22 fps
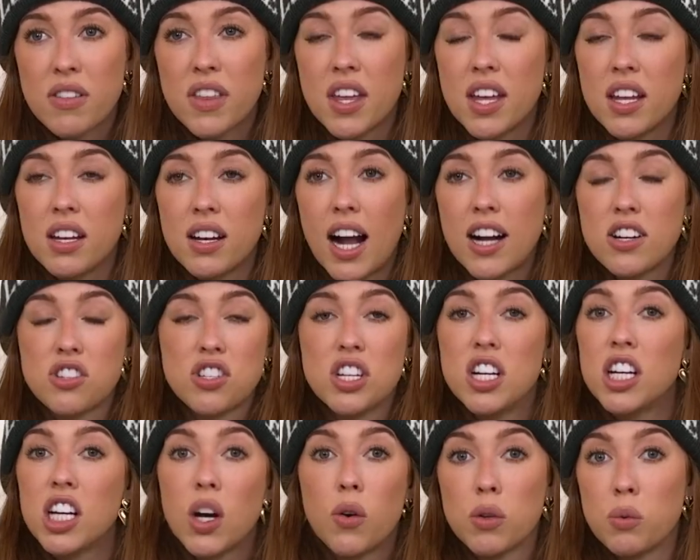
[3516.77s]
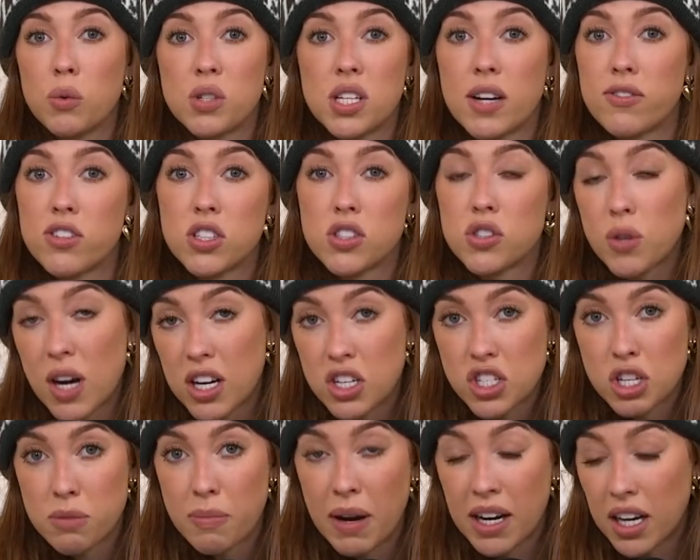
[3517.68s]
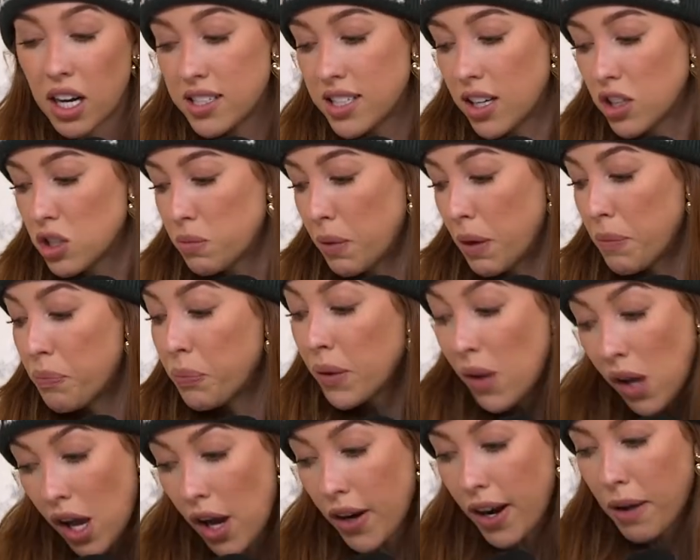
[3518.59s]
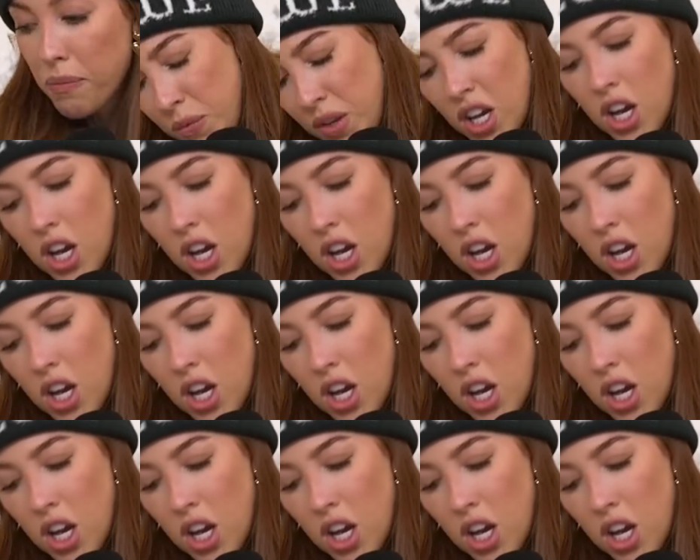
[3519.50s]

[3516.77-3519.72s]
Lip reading: then I just need to go with whichever direction my gut tells me. Okay.